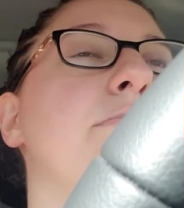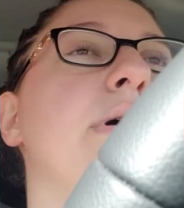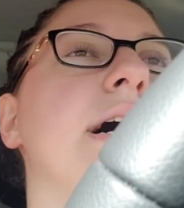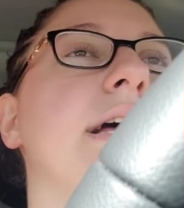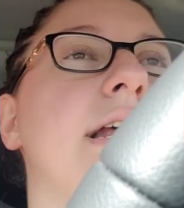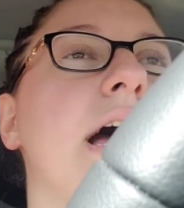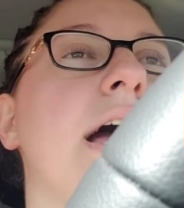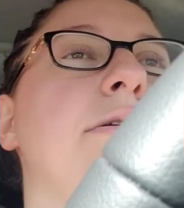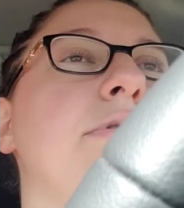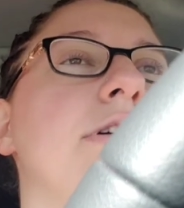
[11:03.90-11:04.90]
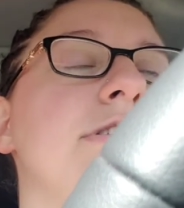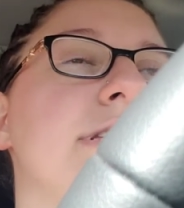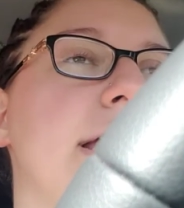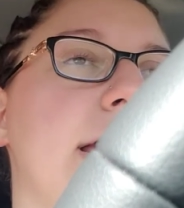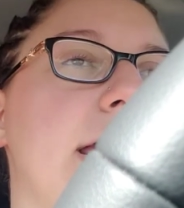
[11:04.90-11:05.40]
but I will
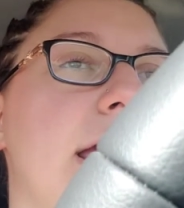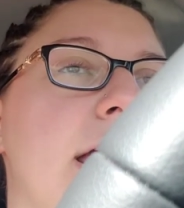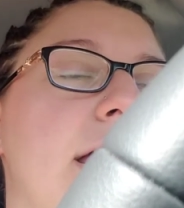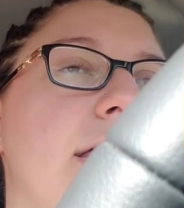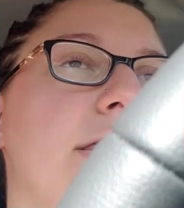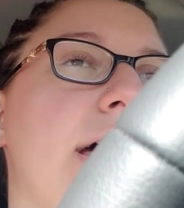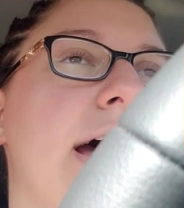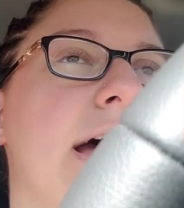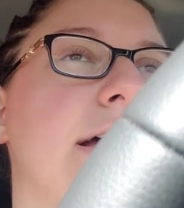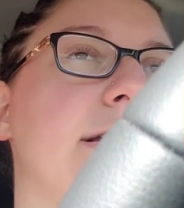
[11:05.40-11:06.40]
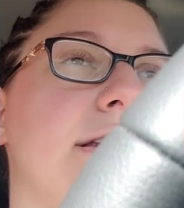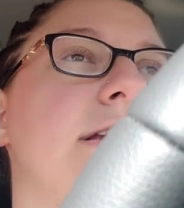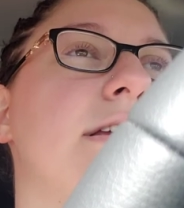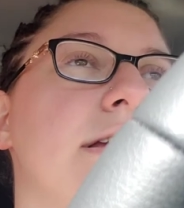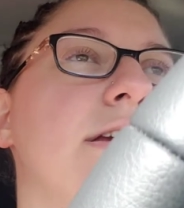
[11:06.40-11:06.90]
say that
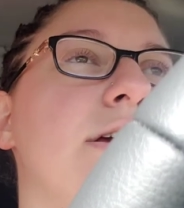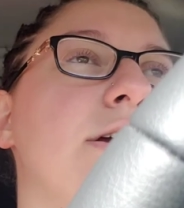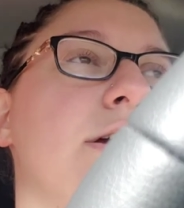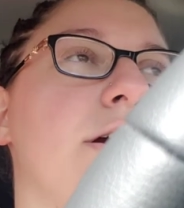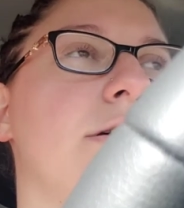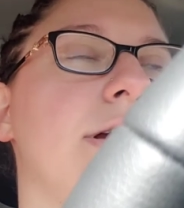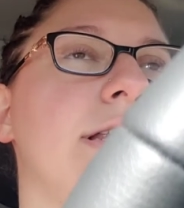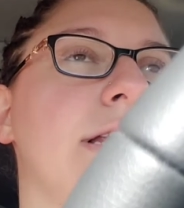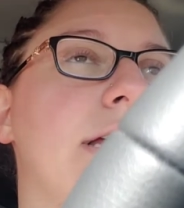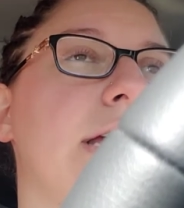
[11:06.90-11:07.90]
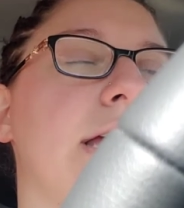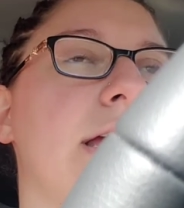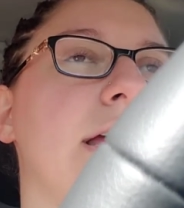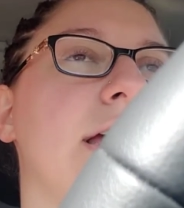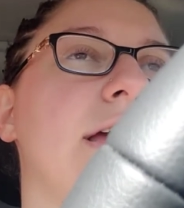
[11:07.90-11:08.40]
currently
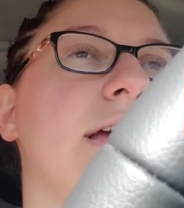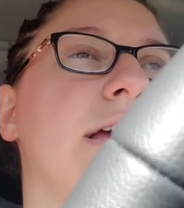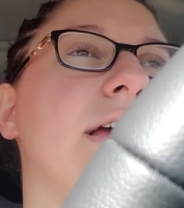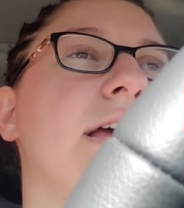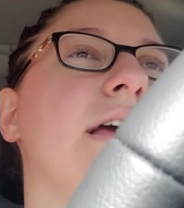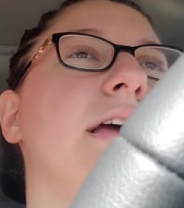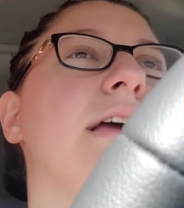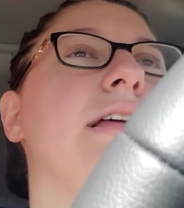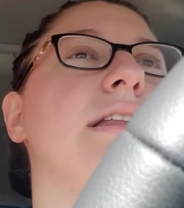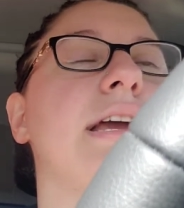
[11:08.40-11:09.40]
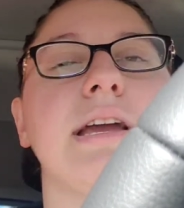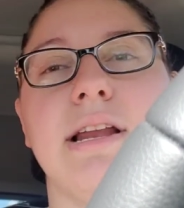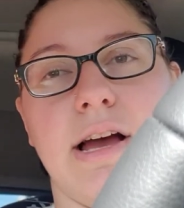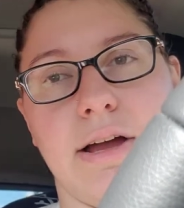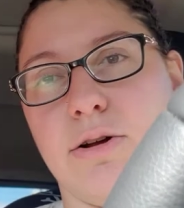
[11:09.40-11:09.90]
Nick
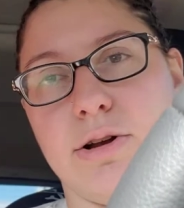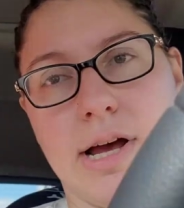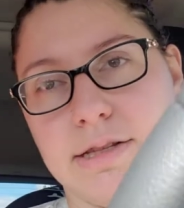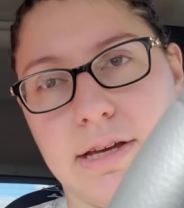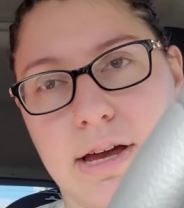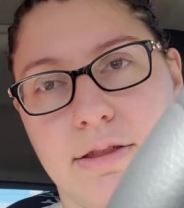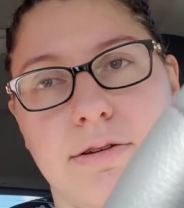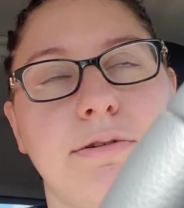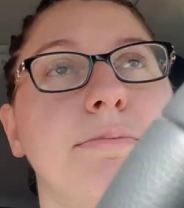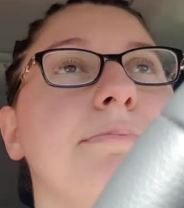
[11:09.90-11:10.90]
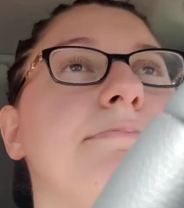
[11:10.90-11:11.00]
and I are not together.